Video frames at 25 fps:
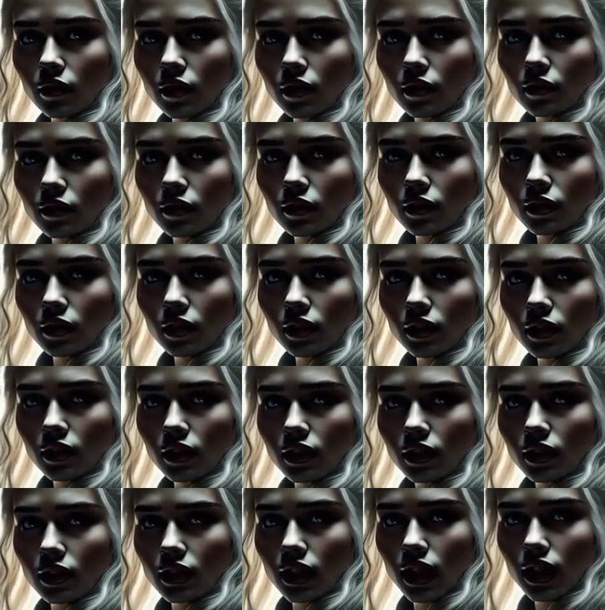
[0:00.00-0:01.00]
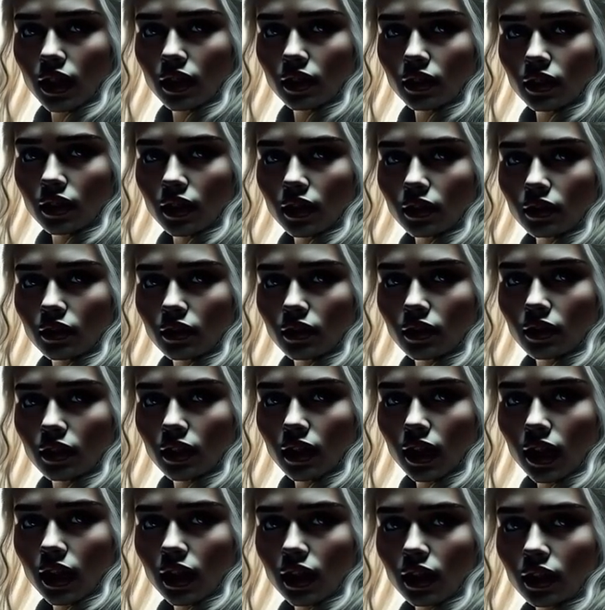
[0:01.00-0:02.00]
Daenerys' stomach twisted.
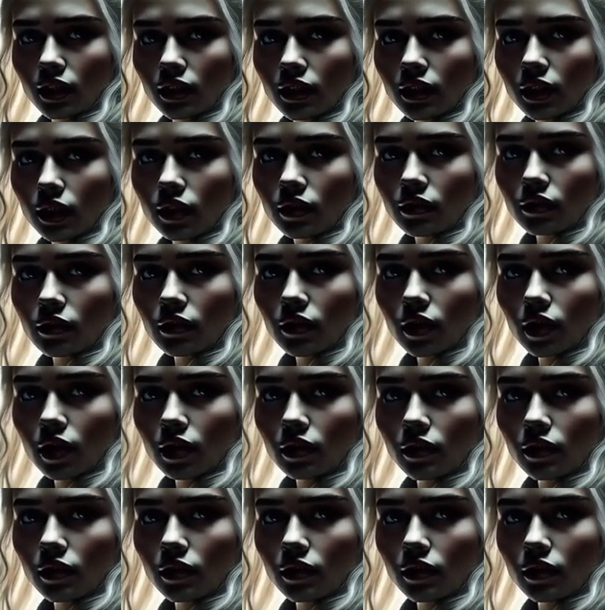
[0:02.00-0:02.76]
The Dragon Pit,